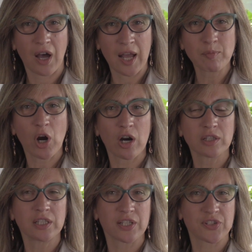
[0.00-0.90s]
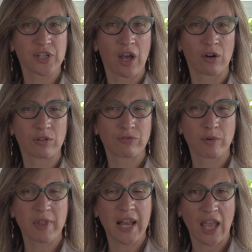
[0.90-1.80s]
I'm Carla Licio
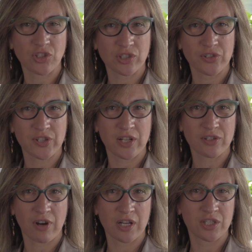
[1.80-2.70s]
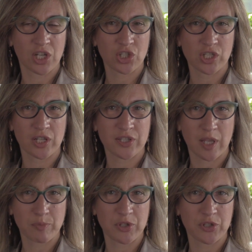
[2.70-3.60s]
from the National Center on Addiction and
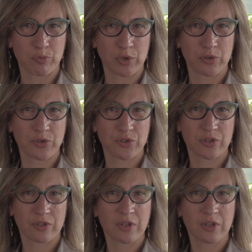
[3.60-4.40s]
Substance Abuse